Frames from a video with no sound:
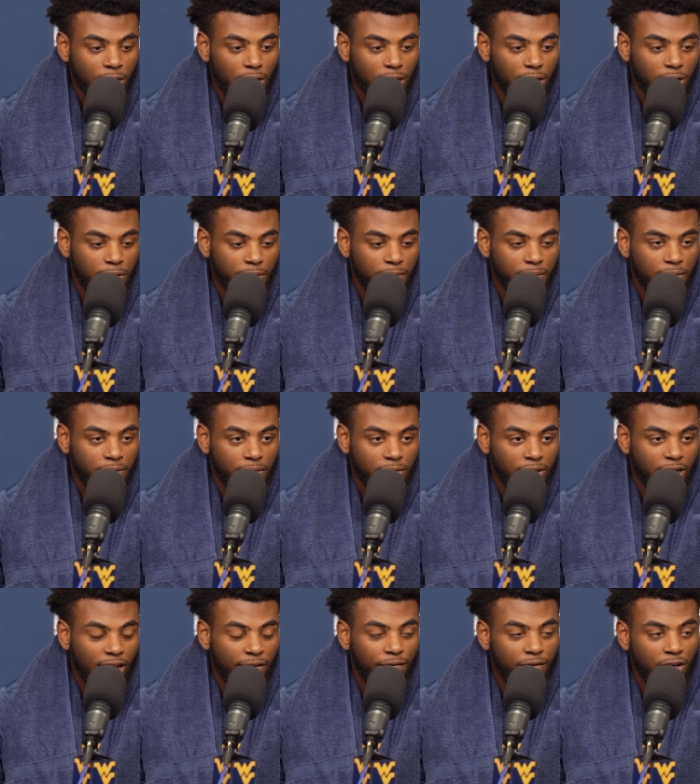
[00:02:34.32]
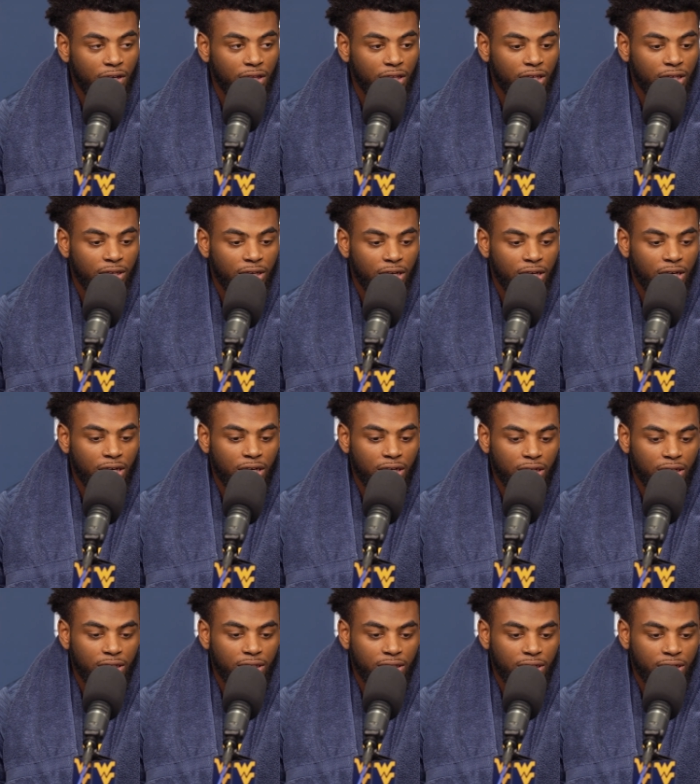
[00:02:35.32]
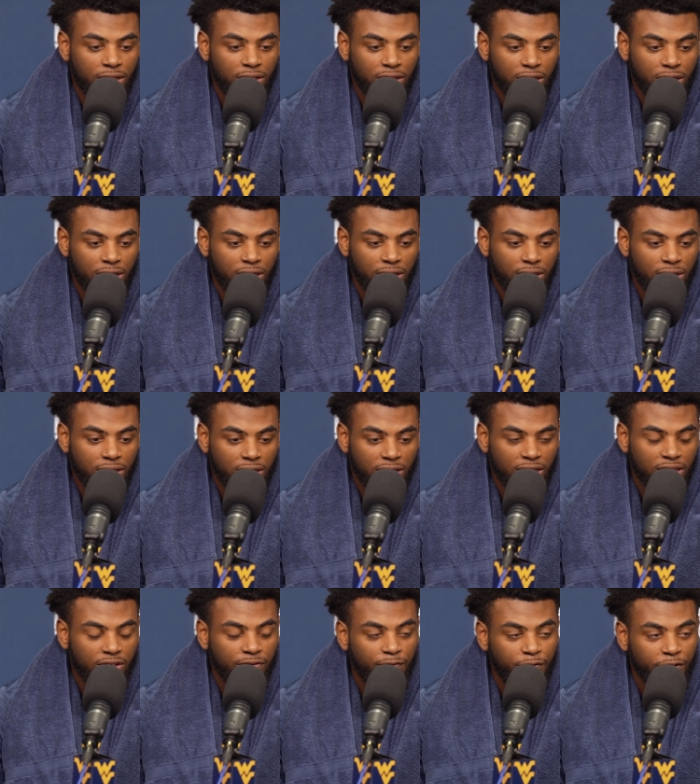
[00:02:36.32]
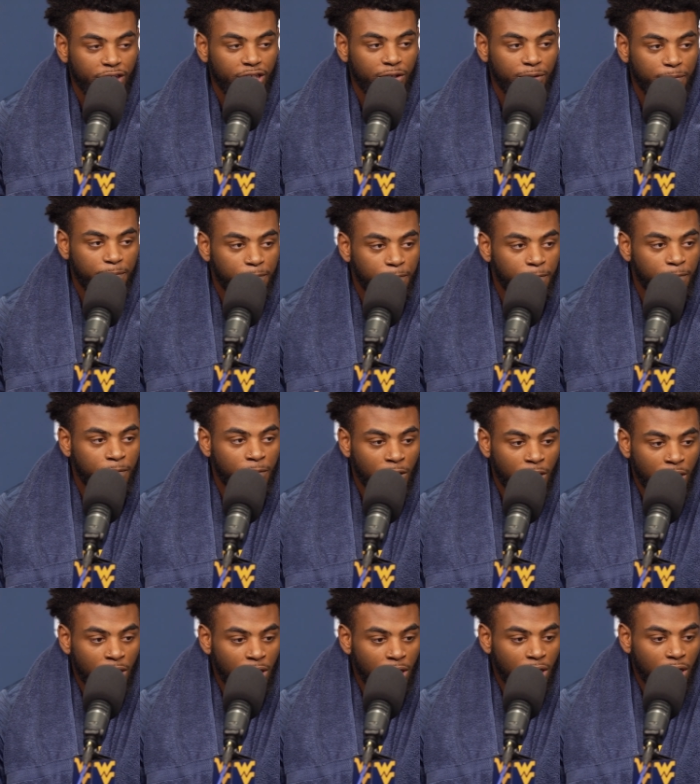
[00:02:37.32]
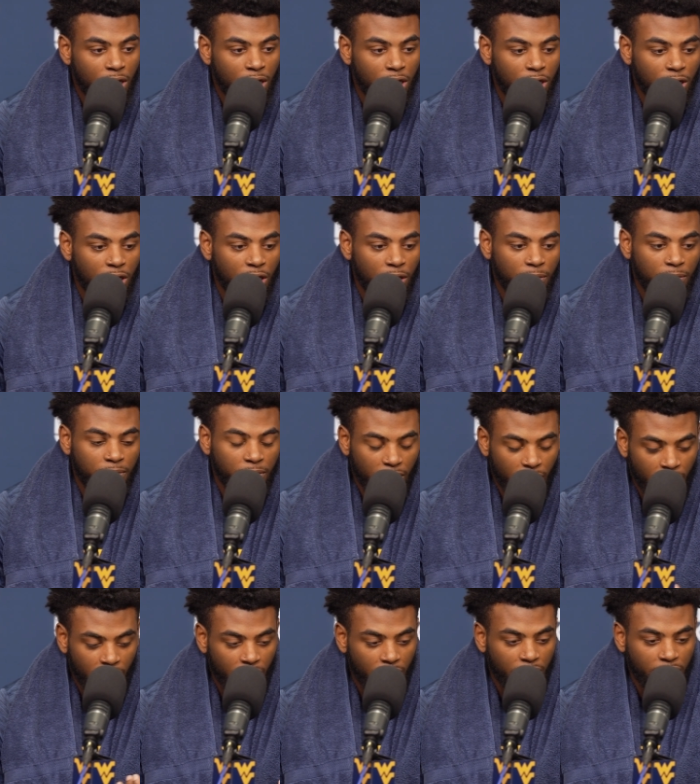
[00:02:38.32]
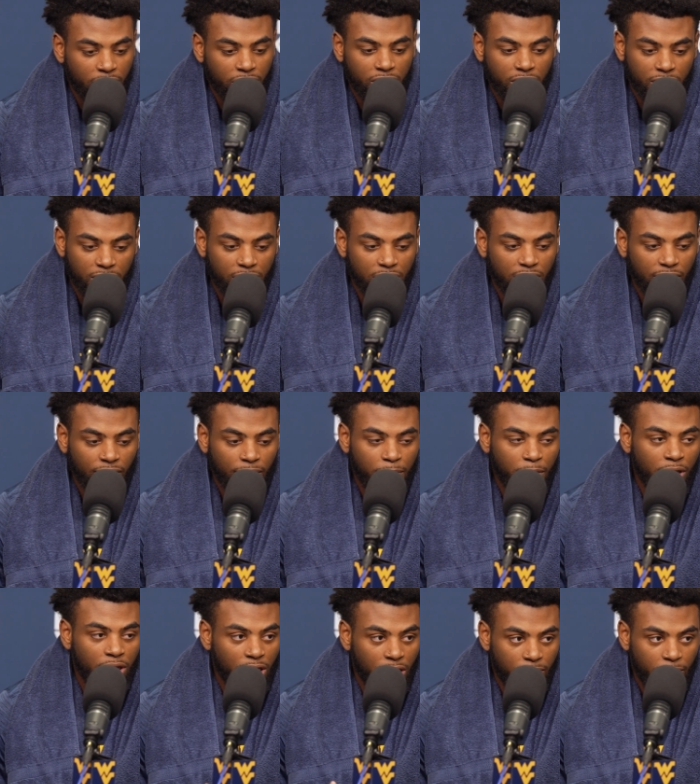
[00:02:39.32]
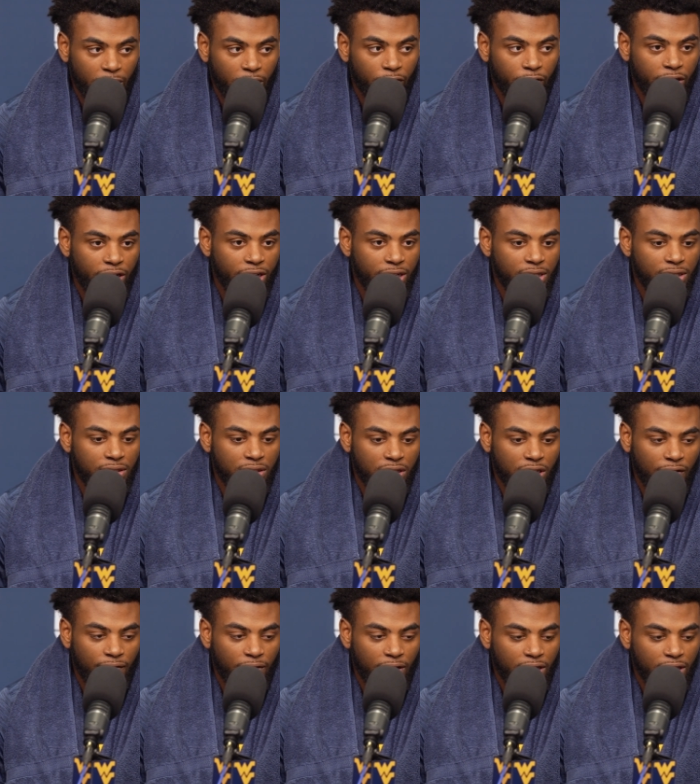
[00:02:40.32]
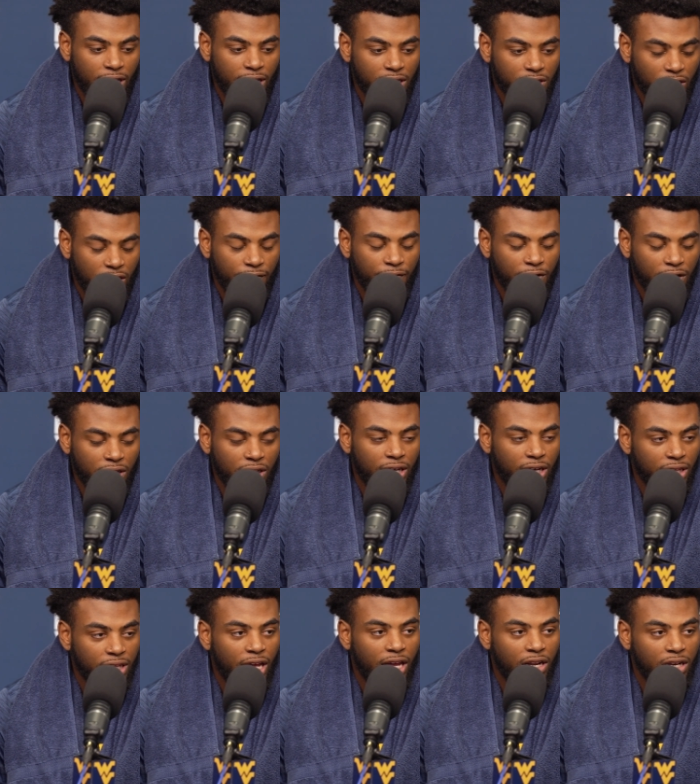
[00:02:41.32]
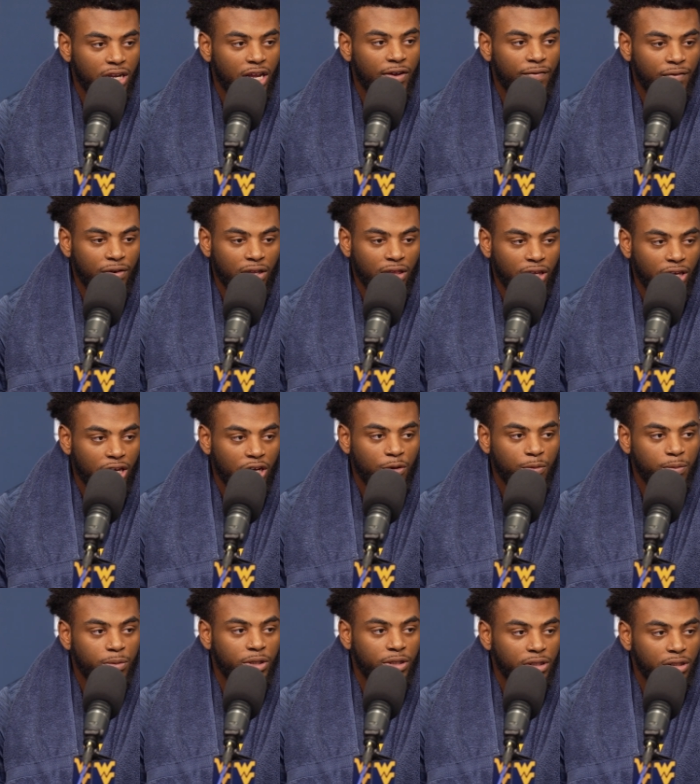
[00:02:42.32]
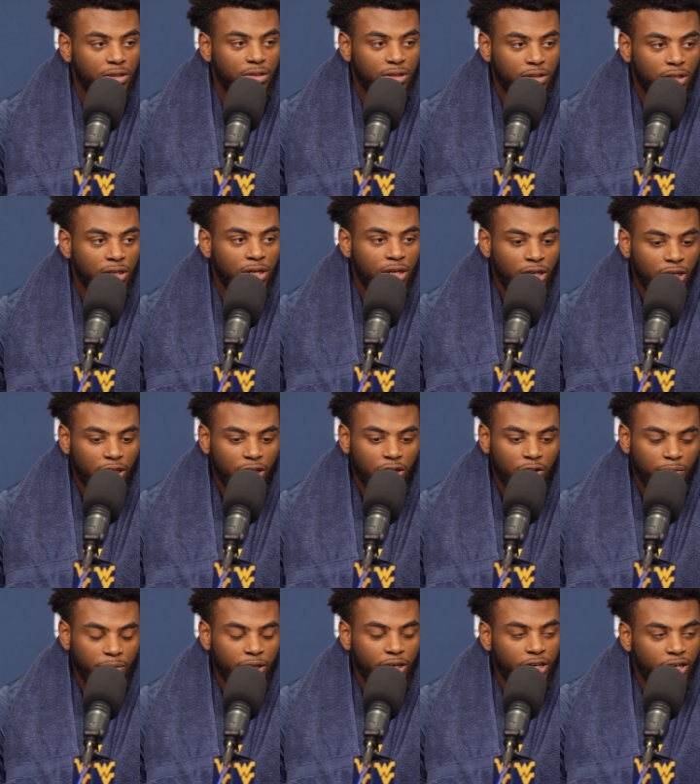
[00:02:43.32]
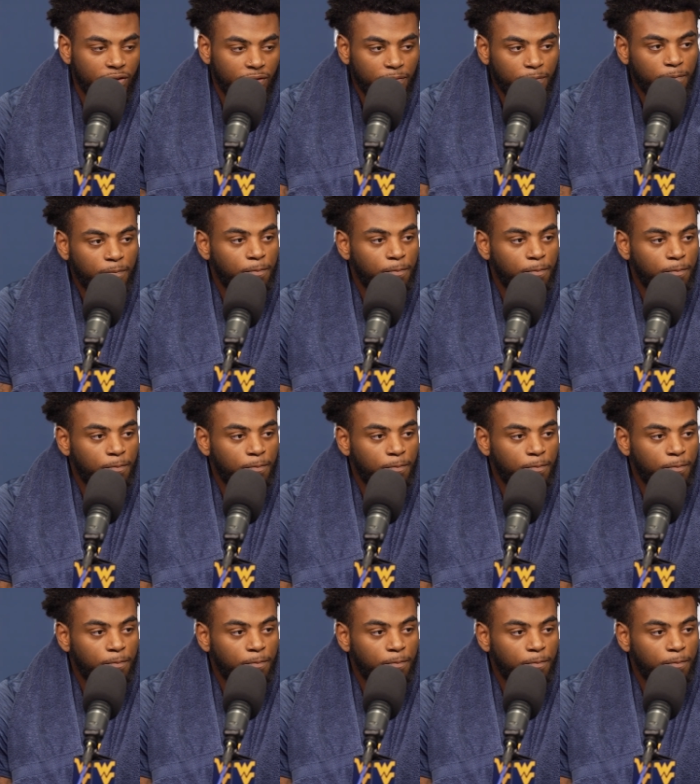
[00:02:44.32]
Um, definitely. Uh, there's a sense of freedom um, and there's a sense of ability to make reads and stuff like that. So I feel like that'll definitely help and you know be good.